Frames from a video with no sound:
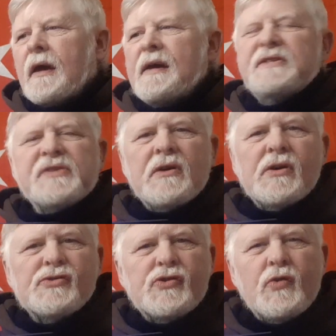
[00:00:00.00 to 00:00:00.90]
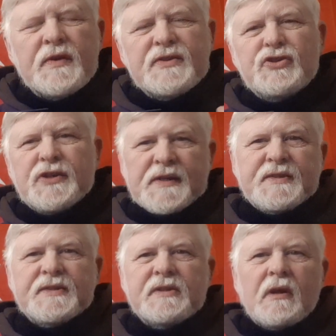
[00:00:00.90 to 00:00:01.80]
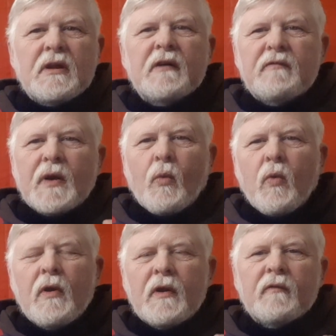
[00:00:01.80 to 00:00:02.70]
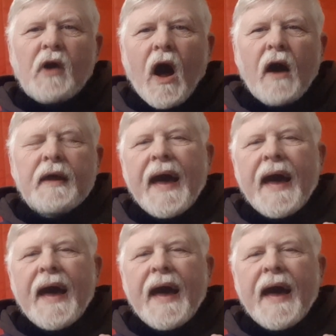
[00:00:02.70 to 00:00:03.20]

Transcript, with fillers: Isa, Yeshua, Jesus, the living Word of God,